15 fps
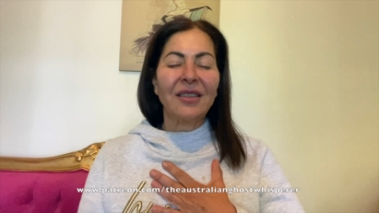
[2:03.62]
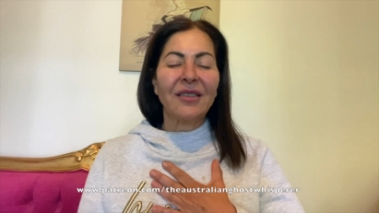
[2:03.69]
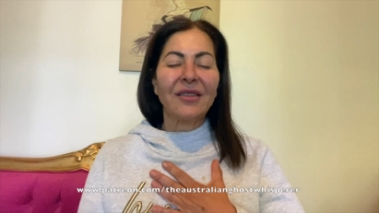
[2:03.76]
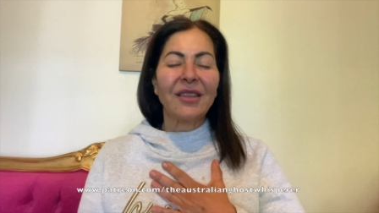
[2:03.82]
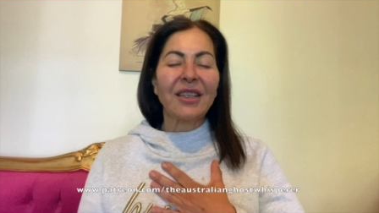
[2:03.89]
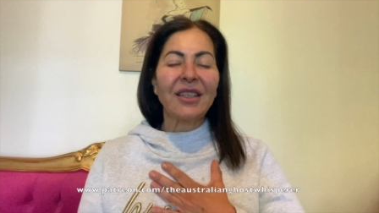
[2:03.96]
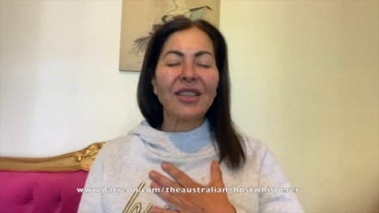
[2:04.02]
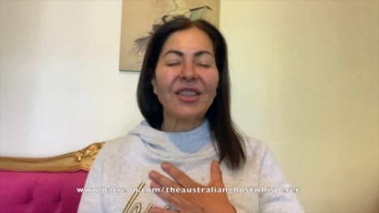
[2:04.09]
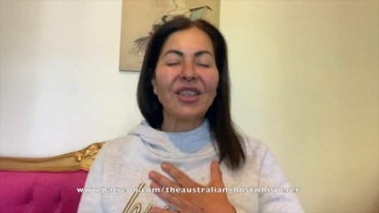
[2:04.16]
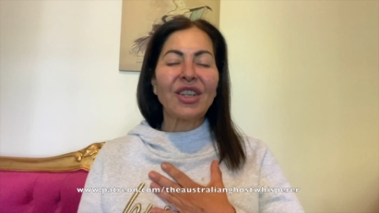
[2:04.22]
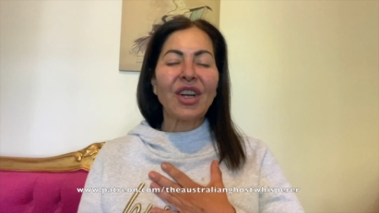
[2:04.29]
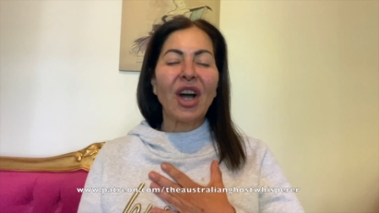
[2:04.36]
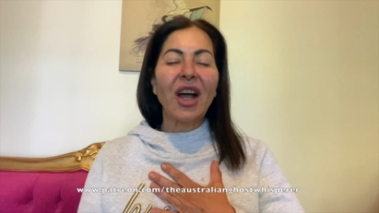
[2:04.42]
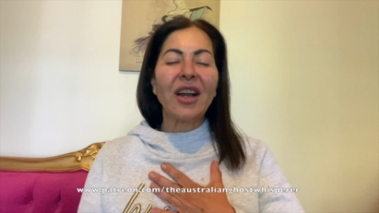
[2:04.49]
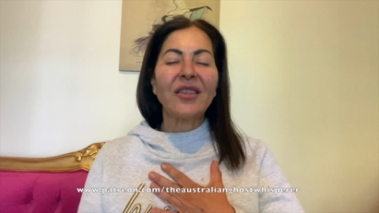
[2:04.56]
that it
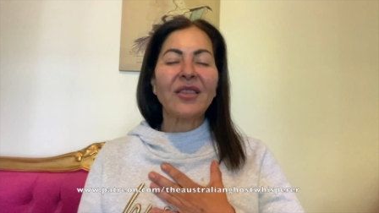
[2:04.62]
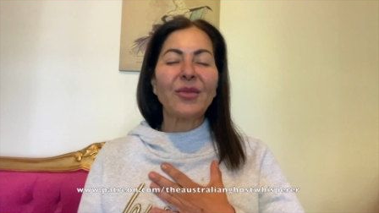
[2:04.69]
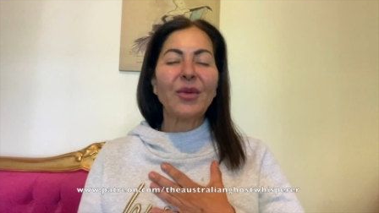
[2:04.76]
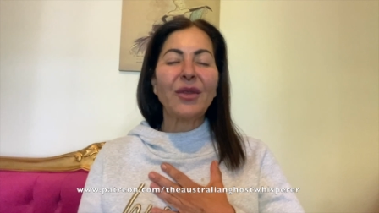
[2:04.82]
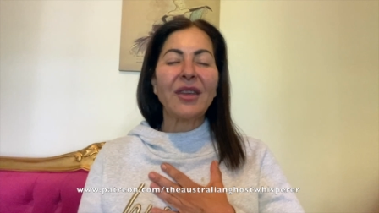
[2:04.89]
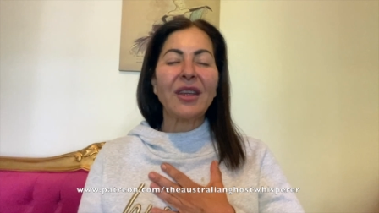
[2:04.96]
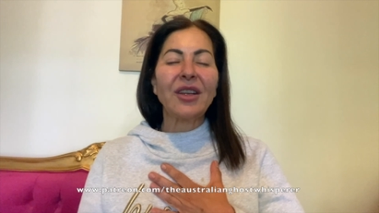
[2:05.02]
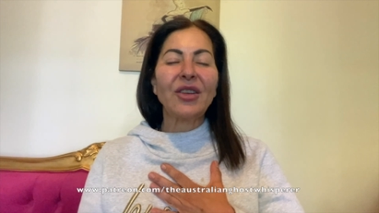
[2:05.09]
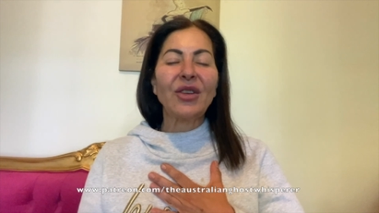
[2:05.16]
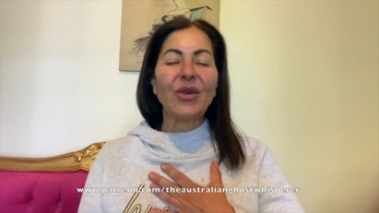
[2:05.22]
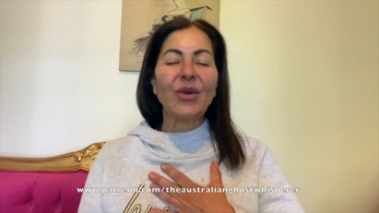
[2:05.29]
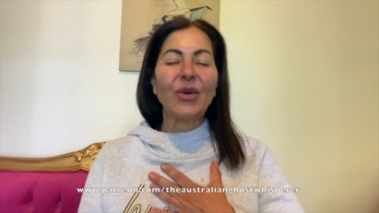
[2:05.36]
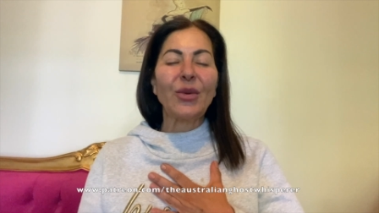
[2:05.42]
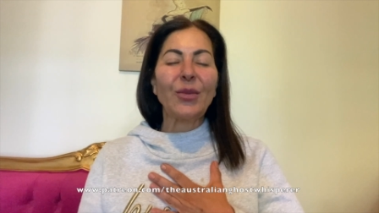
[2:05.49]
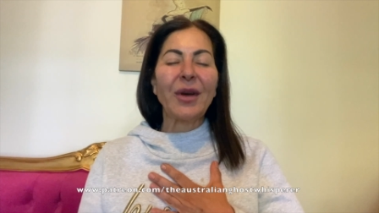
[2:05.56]
shines within
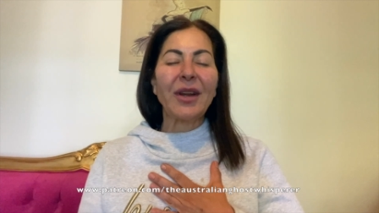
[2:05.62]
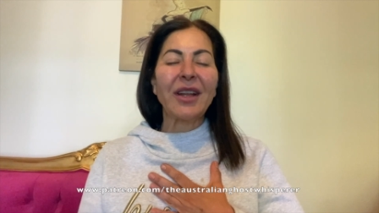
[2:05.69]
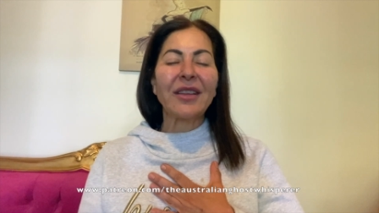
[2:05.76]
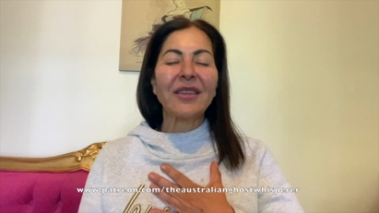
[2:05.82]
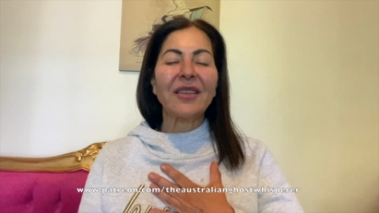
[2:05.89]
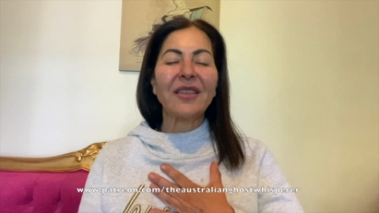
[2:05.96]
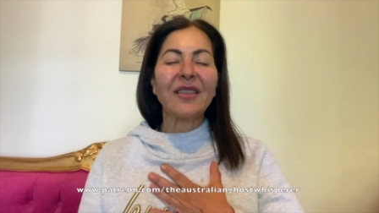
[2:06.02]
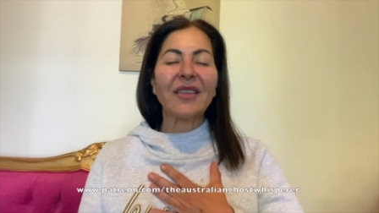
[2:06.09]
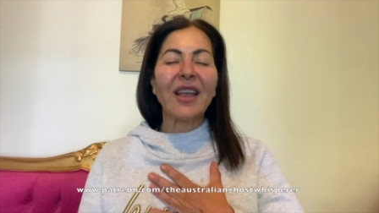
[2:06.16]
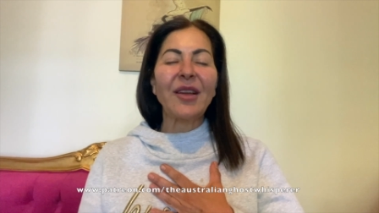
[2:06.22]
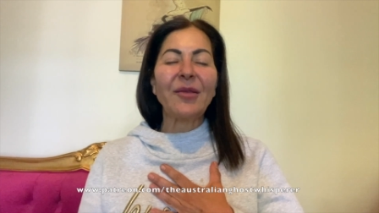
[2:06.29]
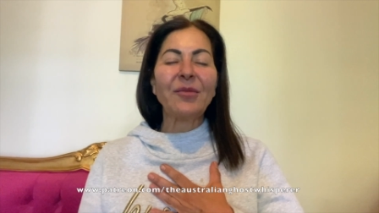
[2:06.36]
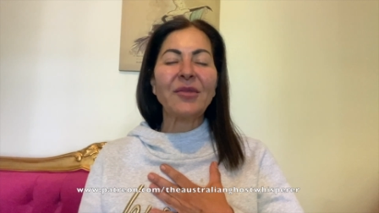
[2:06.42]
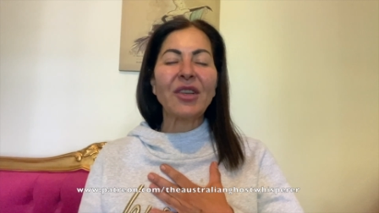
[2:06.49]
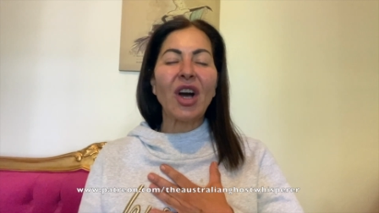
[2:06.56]
you, but at the
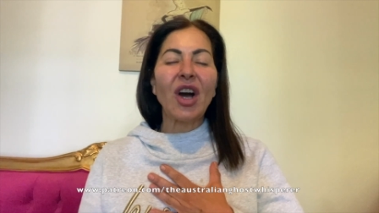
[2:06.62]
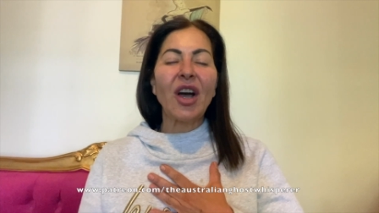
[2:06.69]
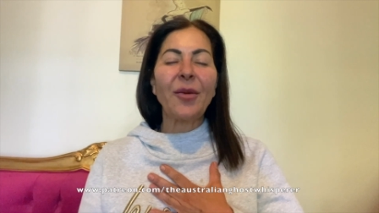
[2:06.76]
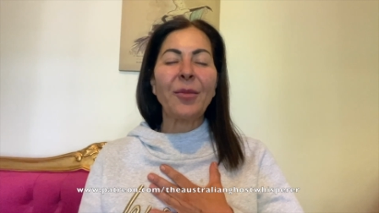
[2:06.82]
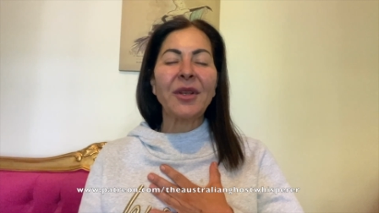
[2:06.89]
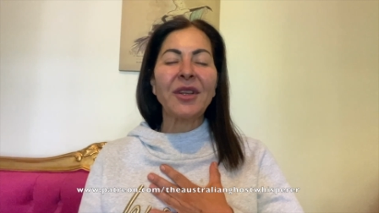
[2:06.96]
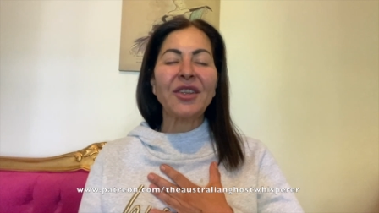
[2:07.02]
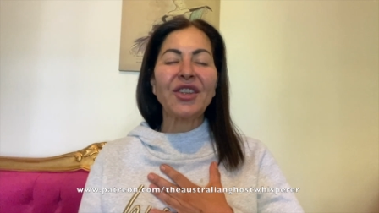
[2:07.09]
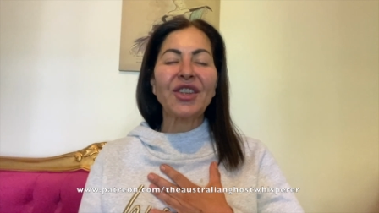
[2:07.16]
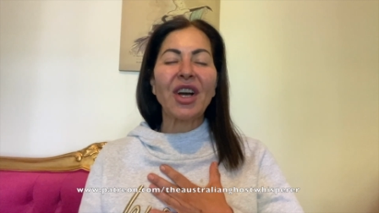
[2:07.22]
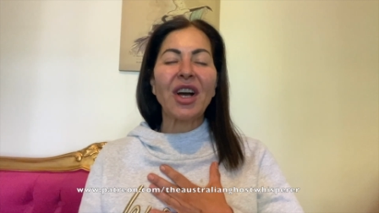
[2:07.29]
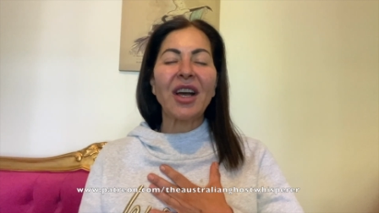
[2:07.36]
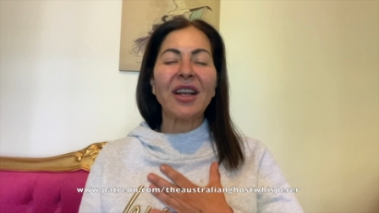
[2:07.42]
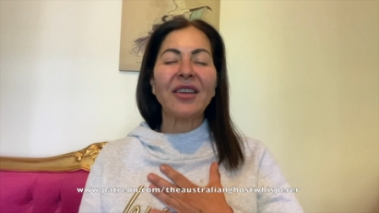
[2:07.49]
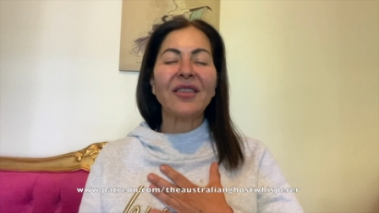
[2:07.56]
same time it
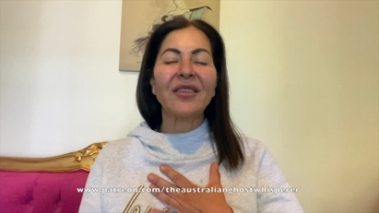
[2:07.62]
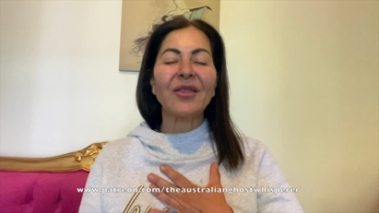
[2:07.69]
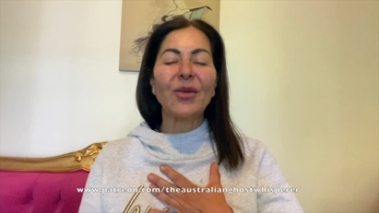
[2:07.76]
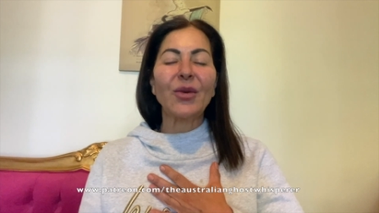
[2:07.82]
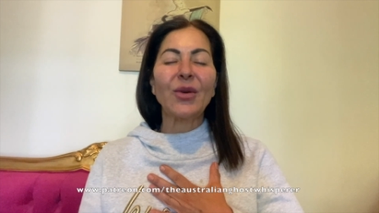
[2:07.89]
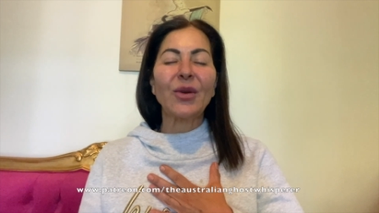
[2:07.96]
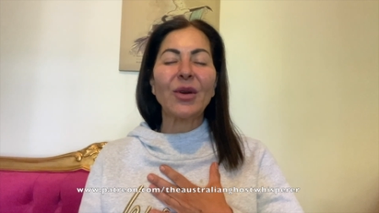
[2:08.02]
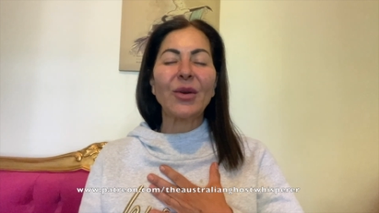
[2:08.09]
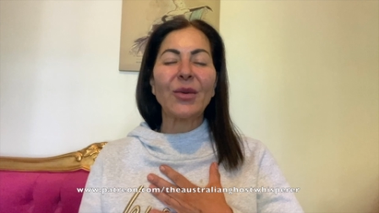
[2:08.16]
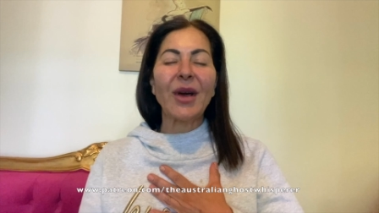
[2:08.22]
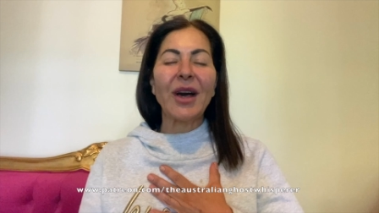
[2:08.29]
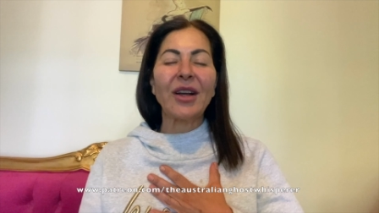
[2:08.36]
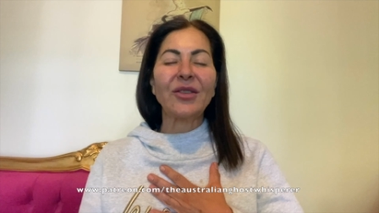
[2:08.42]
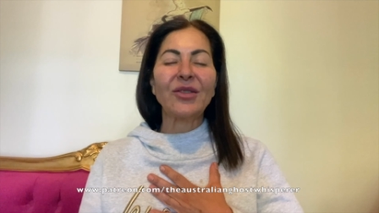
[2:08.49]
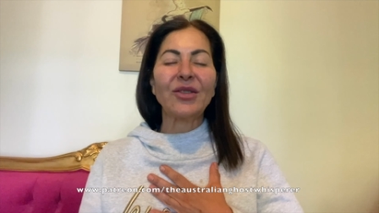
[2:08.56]
shines all
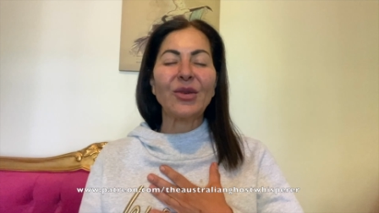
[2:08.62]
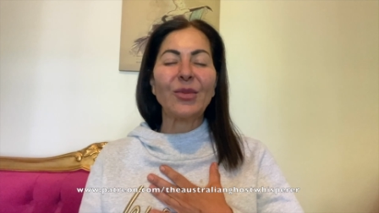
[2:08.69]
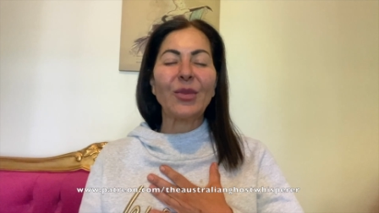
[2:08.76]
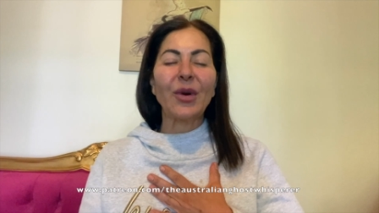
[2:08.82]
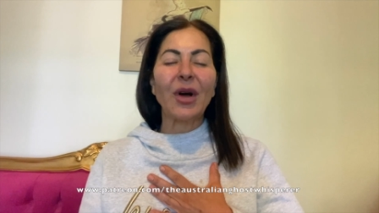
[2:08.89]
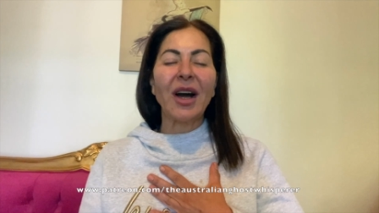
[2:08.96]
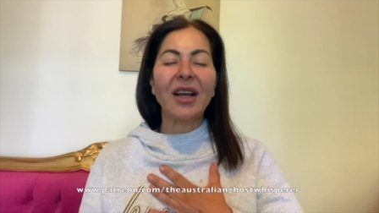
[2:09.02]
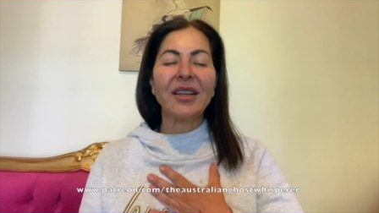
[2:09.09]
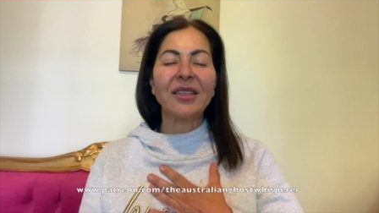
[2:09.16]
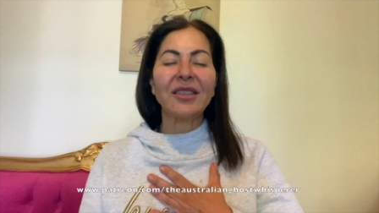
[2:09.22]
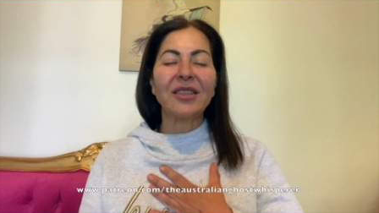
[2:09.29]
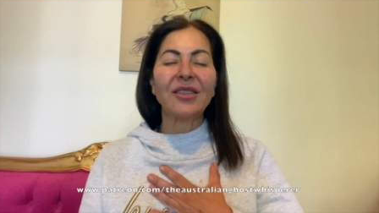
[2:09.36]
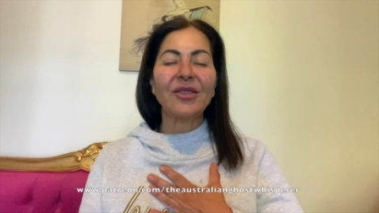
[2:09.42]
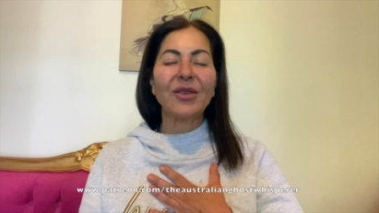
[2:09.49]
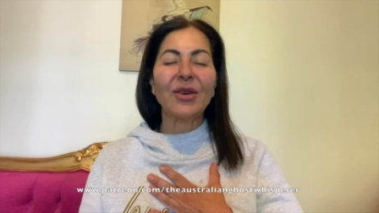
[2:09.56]
around you bright
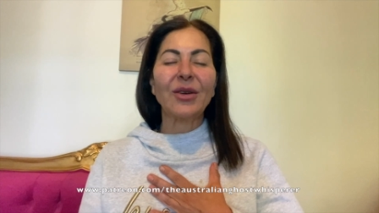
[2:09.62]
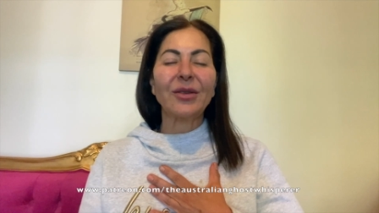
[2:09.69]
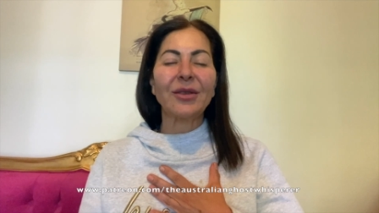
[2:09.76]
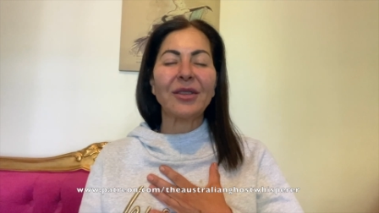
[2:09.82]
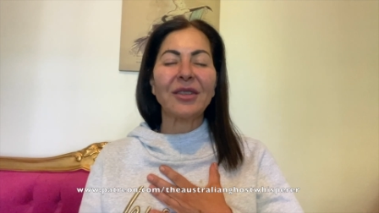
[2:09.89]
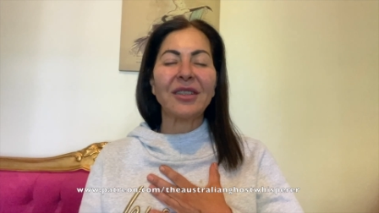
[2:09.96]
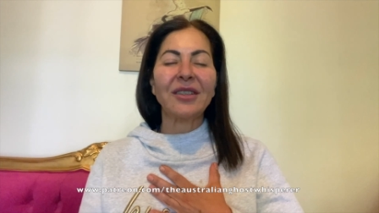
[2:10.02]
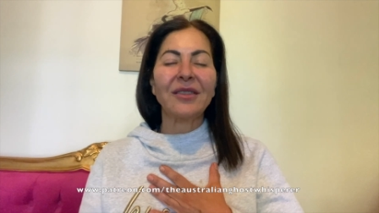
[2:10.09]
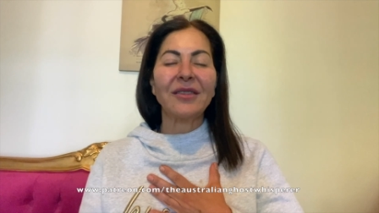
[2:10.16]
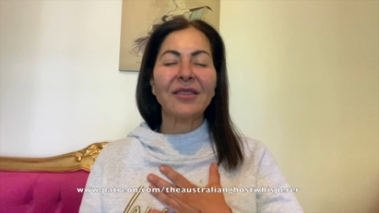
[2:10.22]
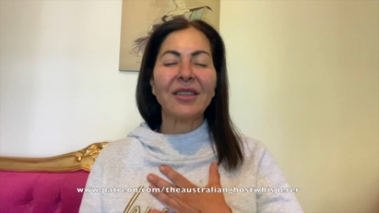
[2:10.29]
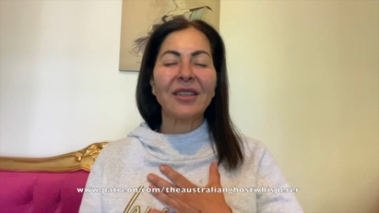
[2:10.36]
and golden.